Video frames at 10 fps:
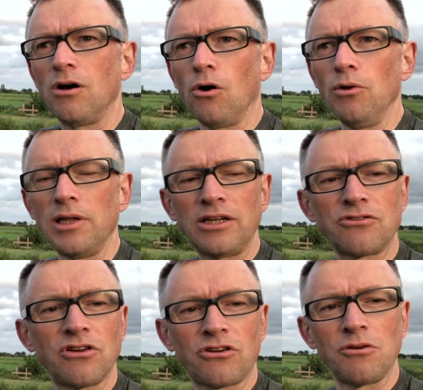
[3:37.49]
online
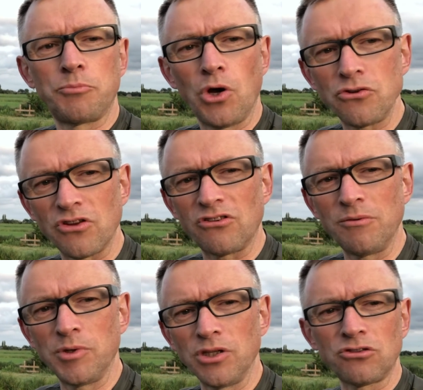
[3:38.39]
transaction processing,
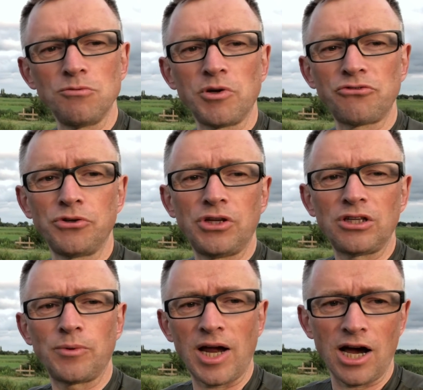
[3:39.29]
but not so much for data
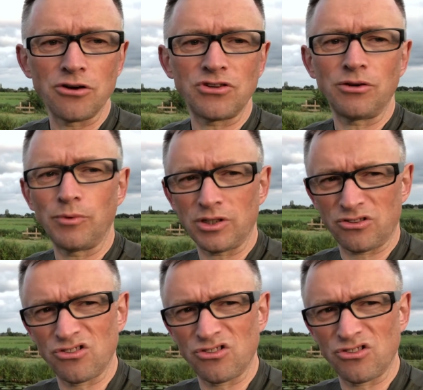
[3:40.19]
warehousing, what